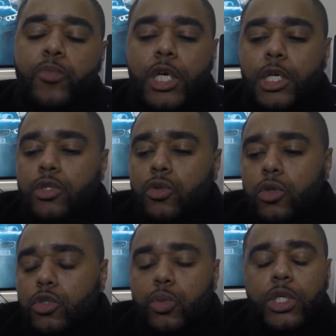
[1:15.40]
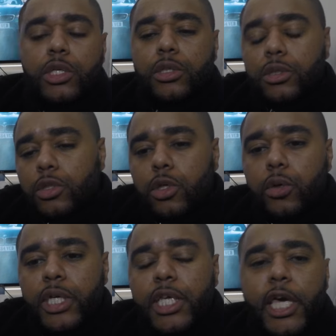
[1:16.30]
And I sort of just want to, you
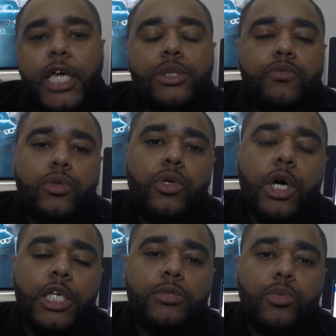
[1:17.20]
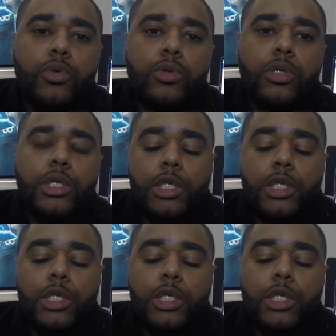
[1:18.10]
know, engage with you guys more